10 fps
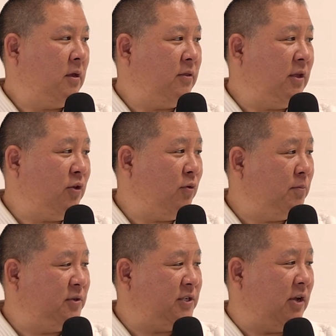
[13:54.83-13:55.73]
And then
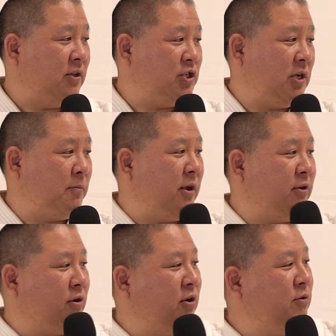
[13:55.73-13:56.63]
you sailed a ship on
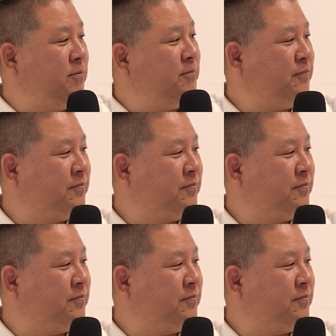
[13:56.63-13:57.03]
your own?